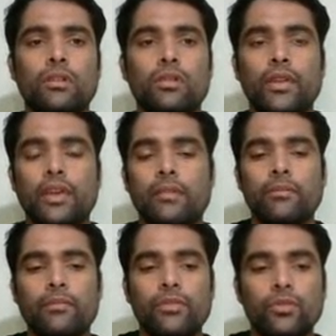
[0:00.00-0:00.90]
Okay,
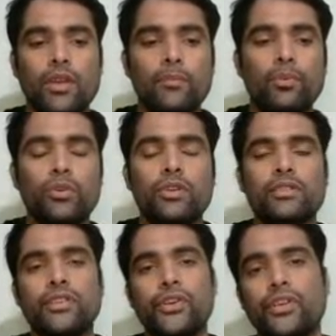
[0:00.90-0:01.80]
you can put your
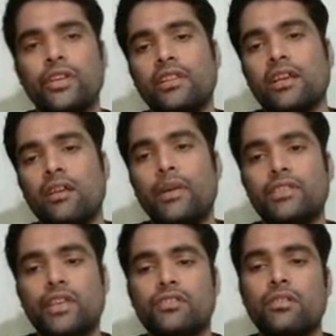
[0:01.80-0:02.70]
suggestion in the comment
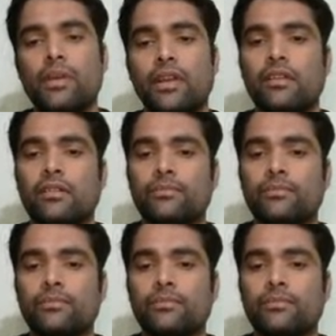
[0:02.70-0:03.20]
section, my dear.